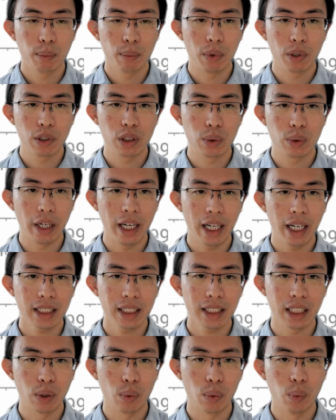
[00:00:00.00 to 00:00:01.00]
Both
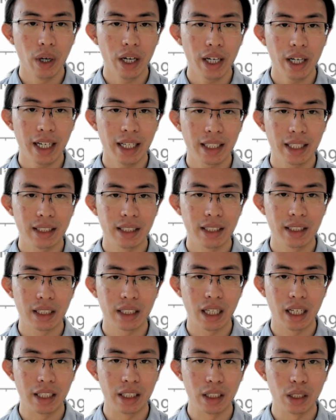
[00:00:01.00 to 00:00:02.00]
x and y-axis
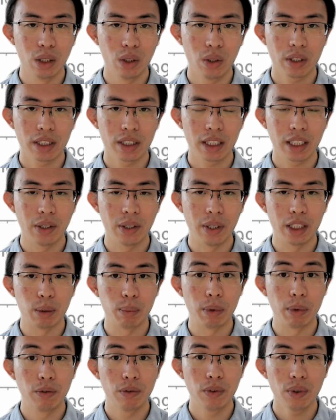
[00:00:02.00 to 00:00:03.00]
are in log scale as
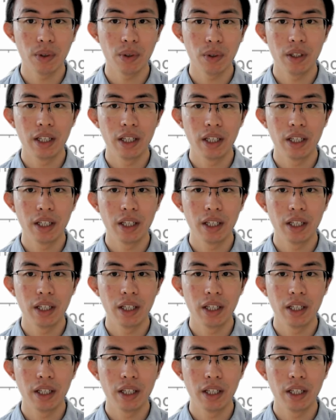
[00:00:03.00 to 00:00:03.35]
before,